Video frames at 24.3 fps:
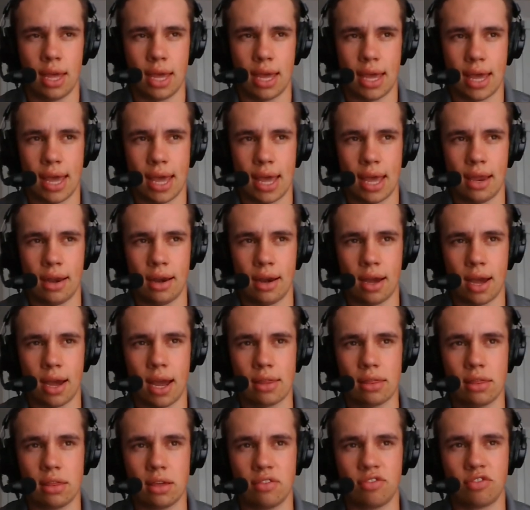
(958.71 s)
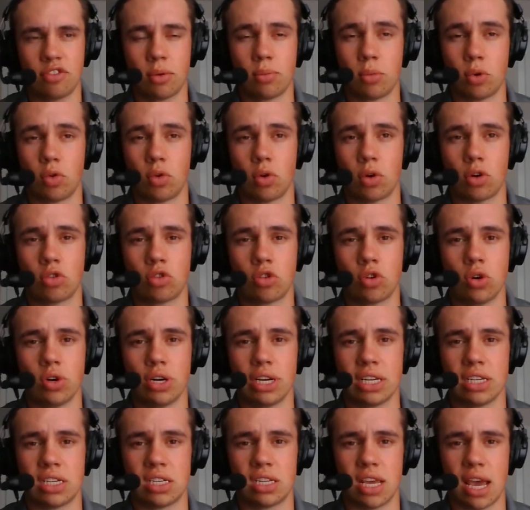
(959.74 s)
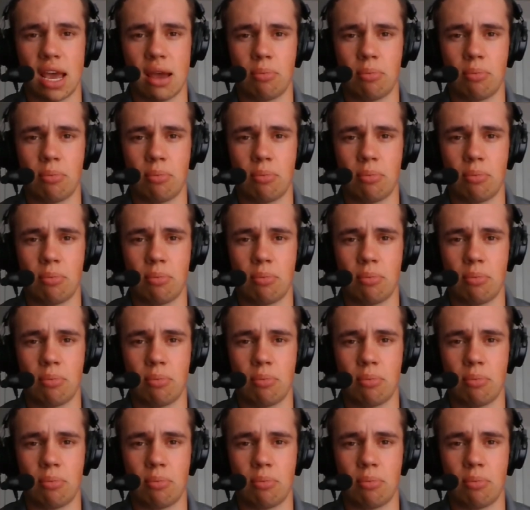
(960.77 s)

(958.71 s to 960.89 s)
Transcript: And I think from a recruiting